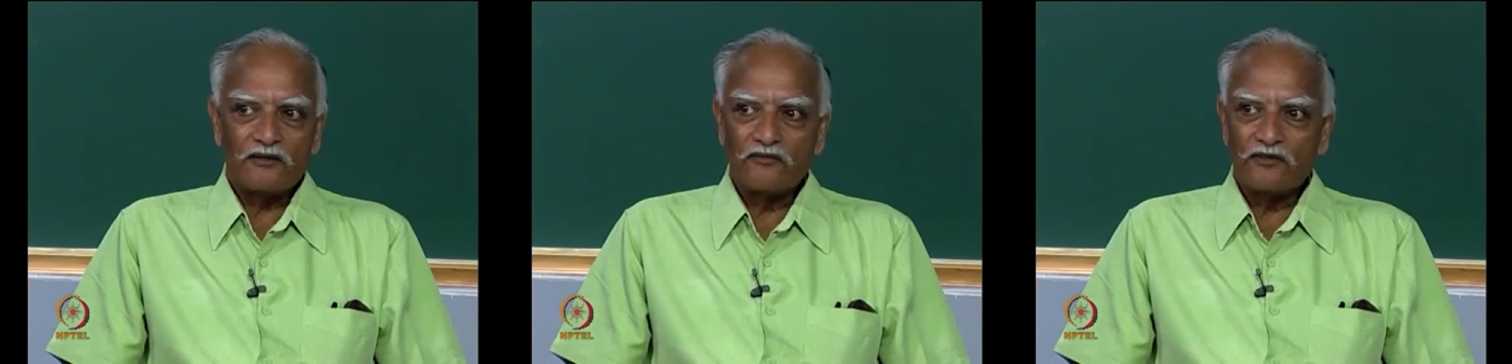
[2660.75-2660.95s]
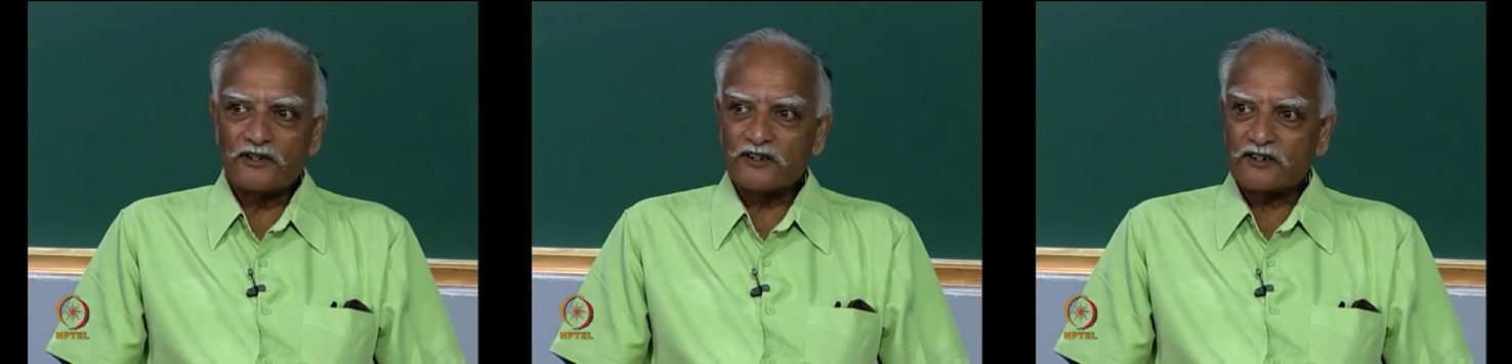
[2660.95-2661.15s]

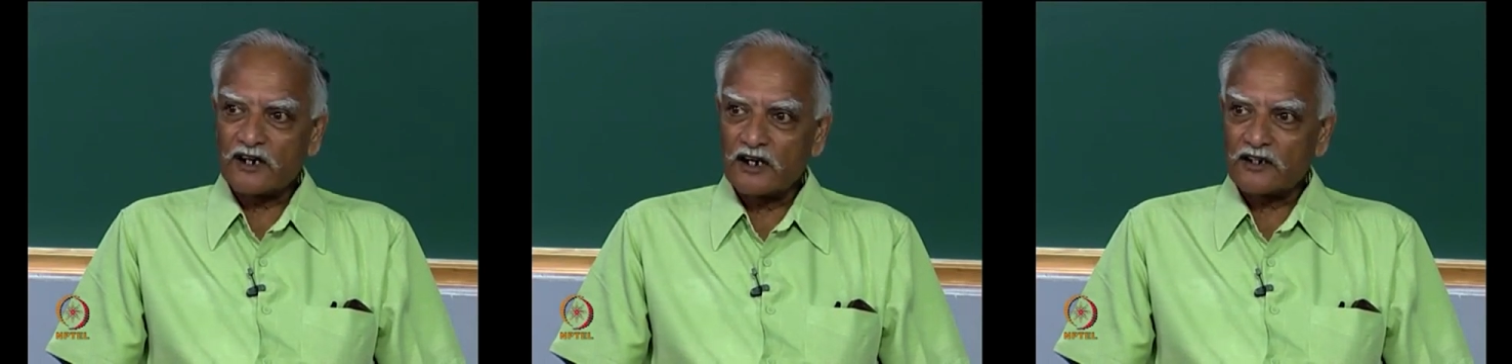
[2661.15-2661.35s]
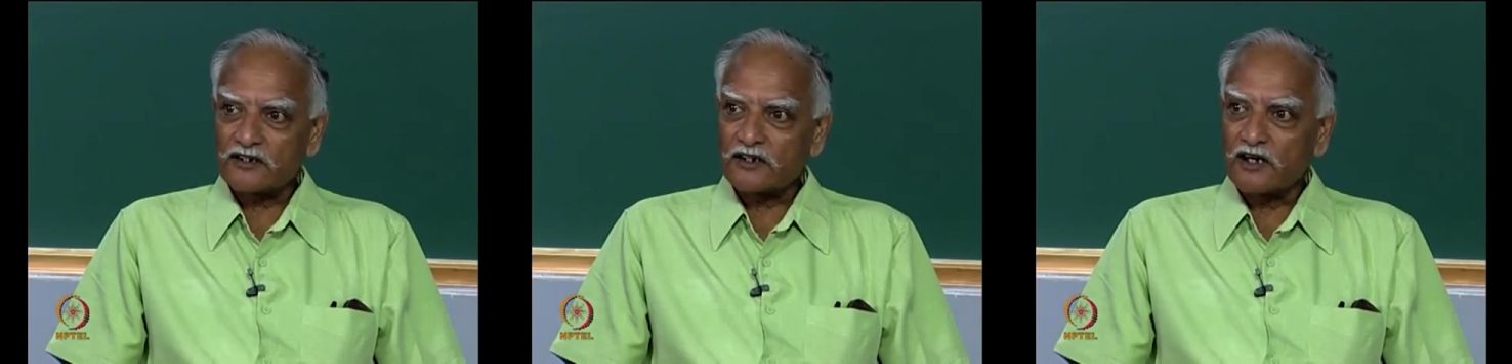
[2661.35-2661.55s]
which
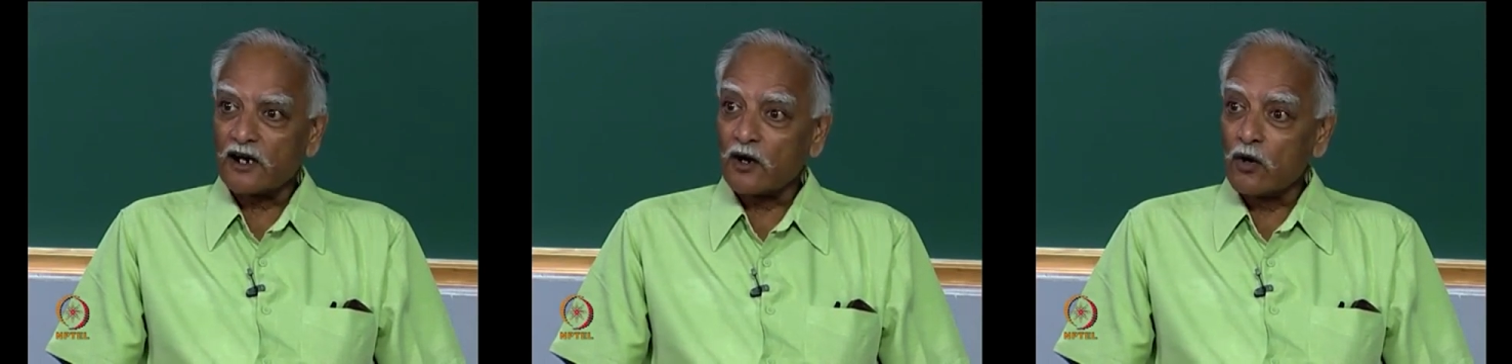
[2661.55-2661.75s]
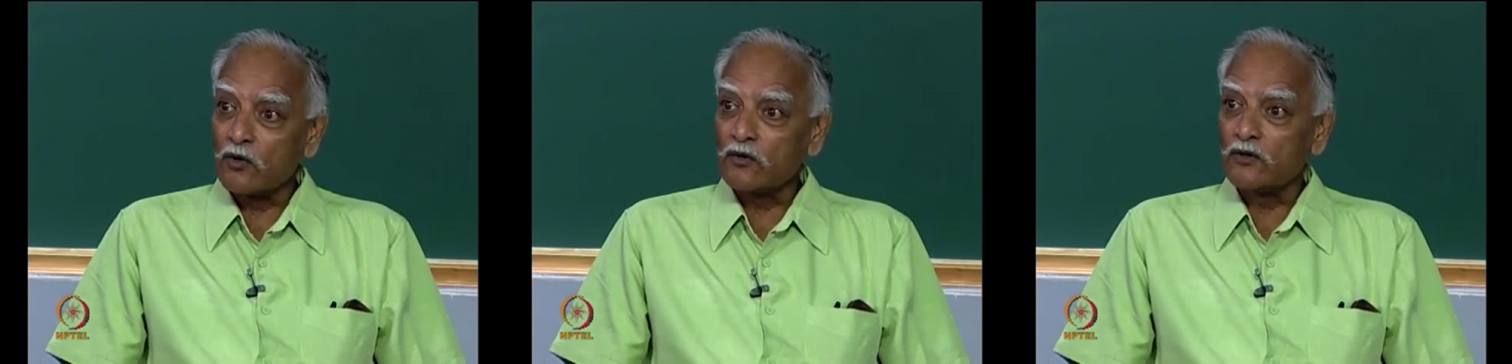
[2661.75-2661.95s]
starts
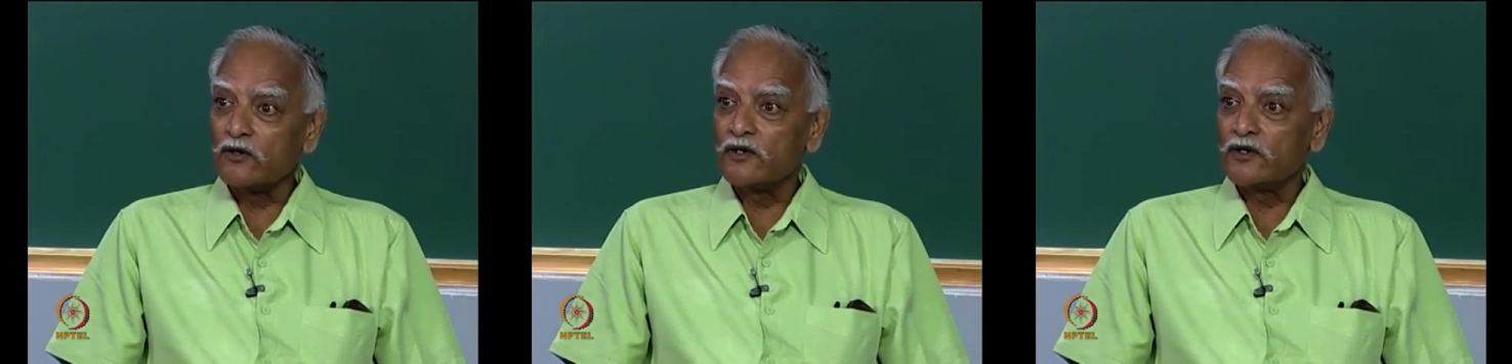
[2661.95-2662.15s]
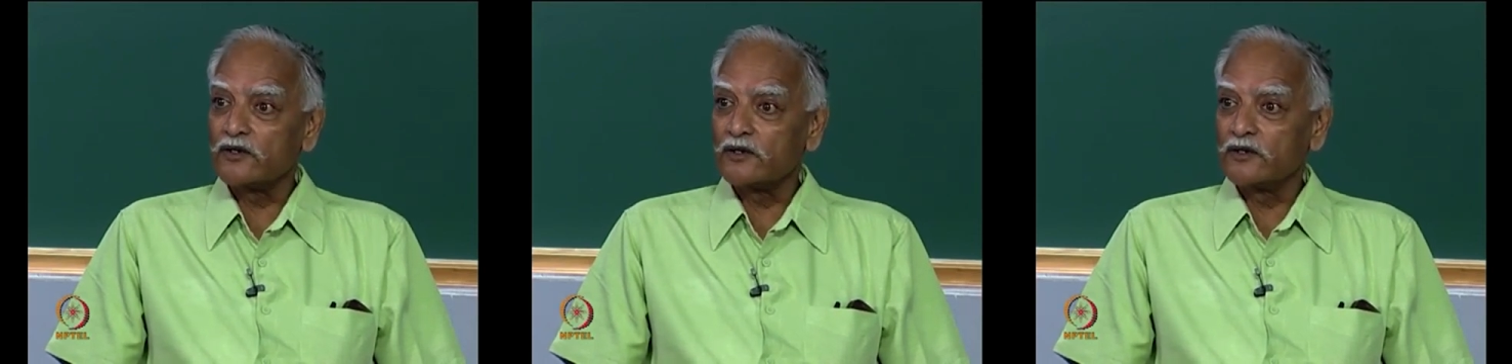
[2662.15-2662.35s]

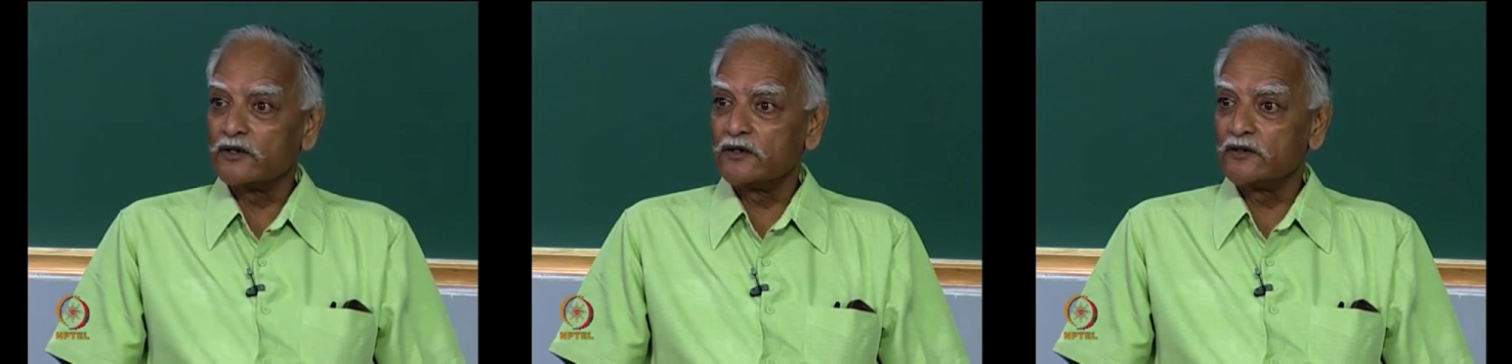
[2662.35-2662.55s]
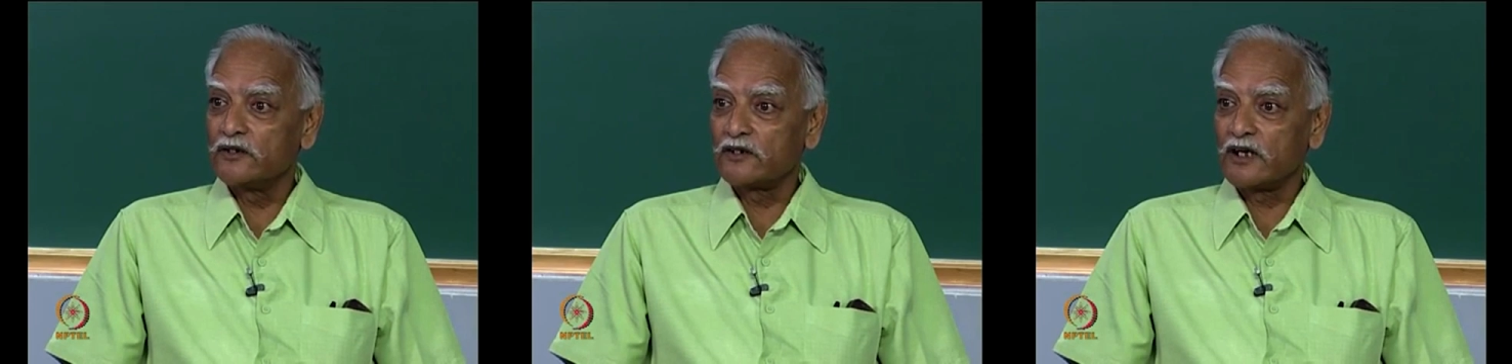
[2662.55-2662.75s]
around
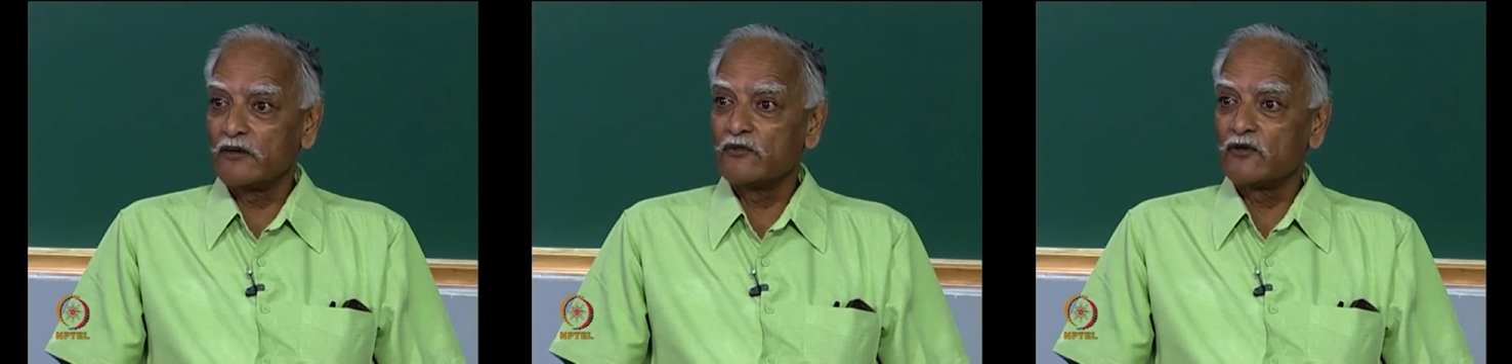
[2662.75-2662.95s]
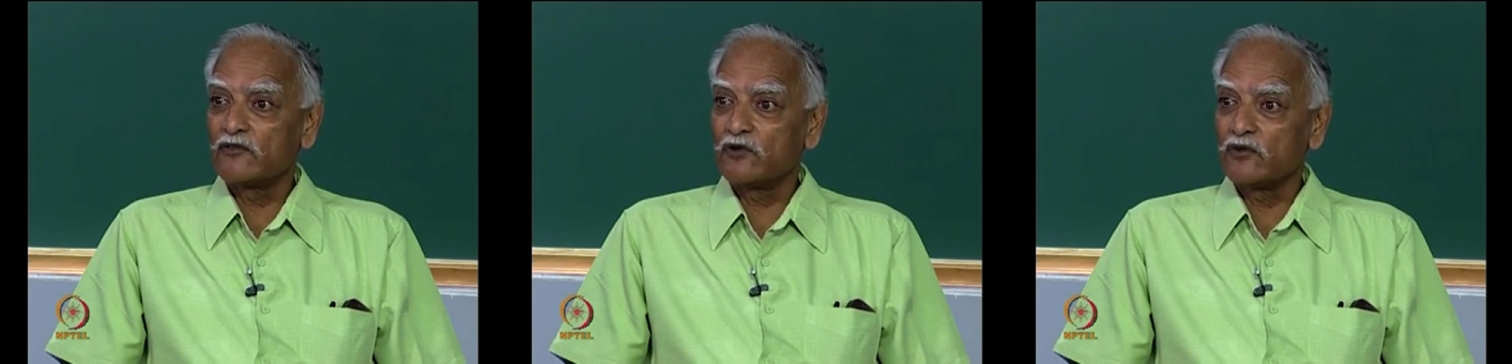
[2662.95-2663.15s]
the
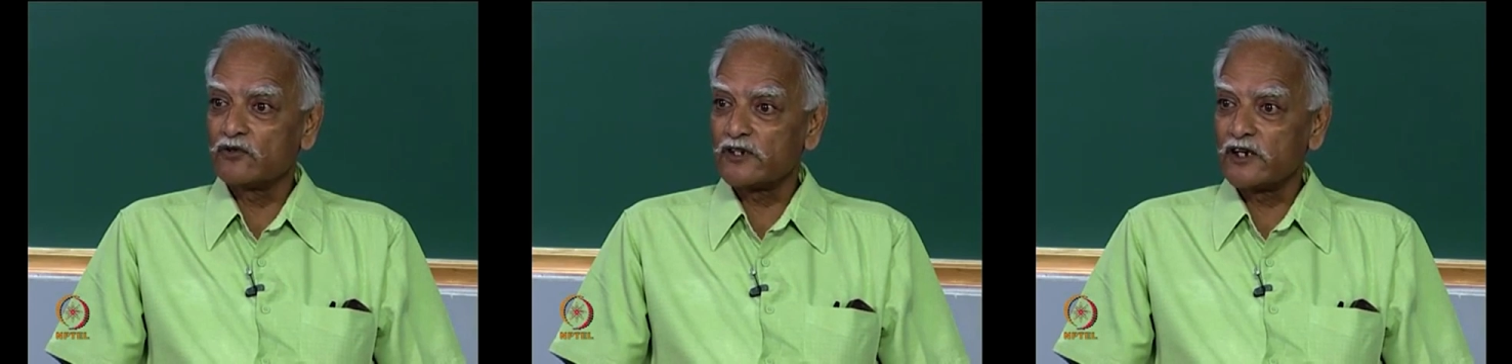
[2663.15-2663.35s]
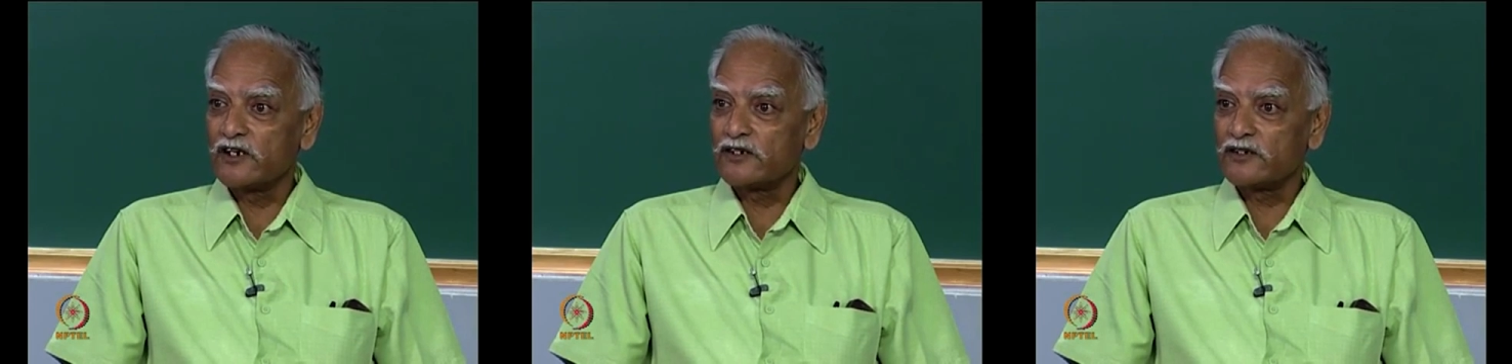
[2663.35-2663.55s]
time of
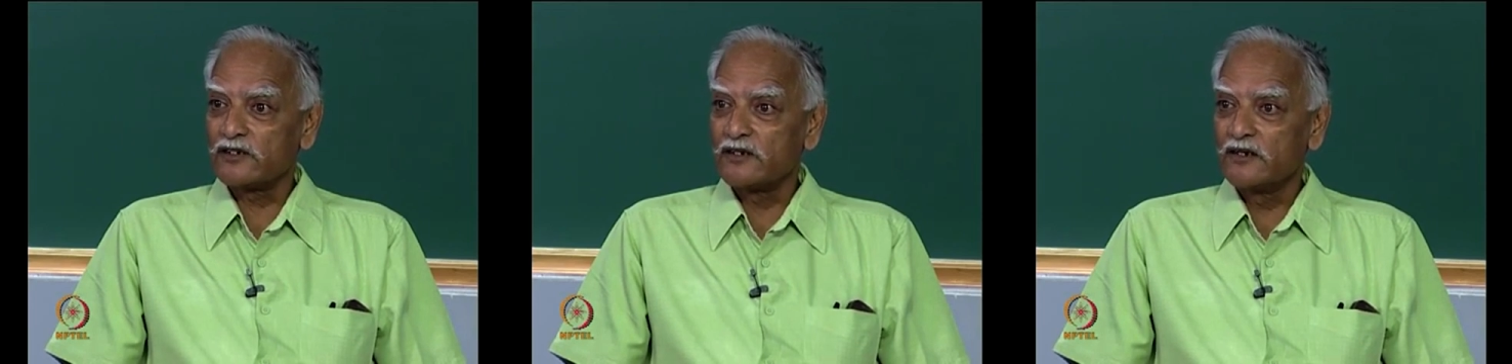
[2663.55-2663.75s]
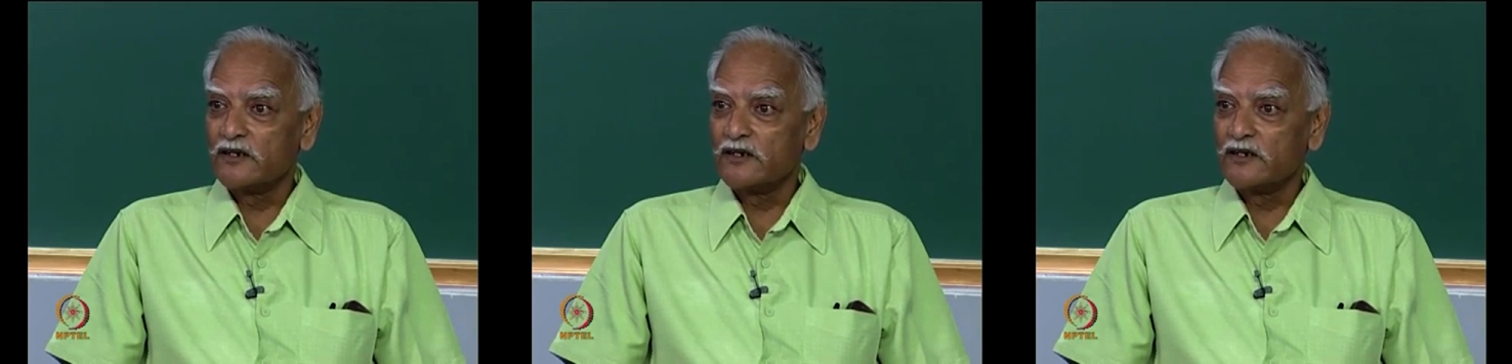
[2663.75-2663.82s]
Crusades